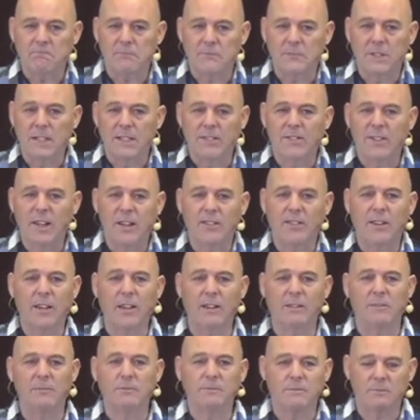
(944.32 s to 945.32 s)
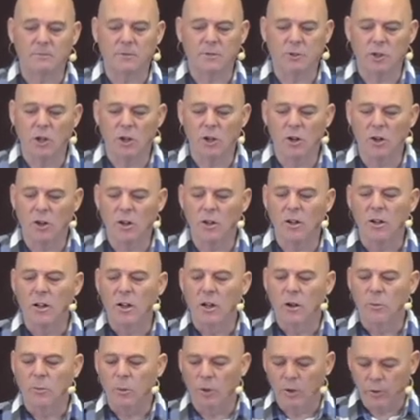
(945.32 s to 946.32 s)
It says it. So
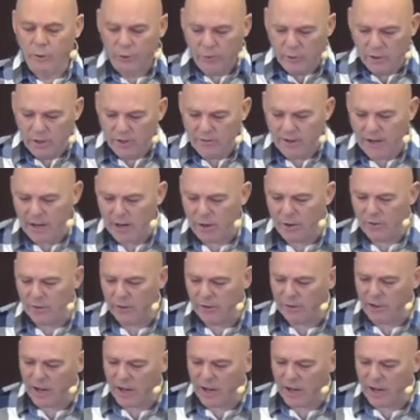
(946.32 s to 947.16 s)
we'll study that another